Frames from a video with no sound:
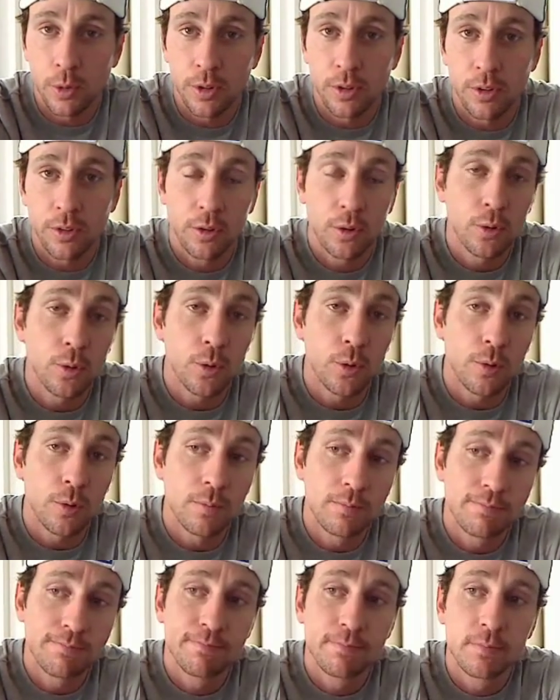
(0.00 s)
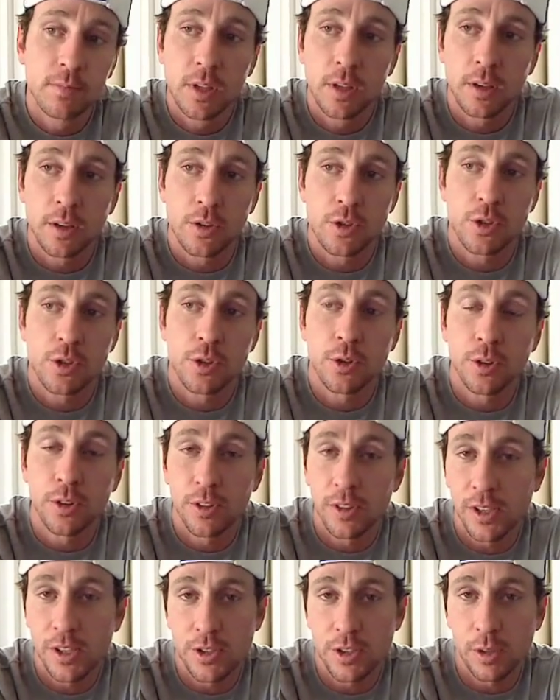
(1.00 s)
school, because she couldn't
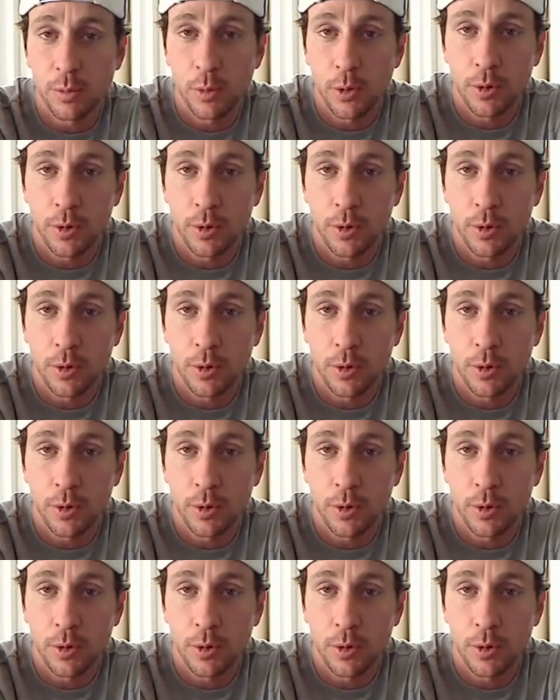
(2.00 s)
teach anymore.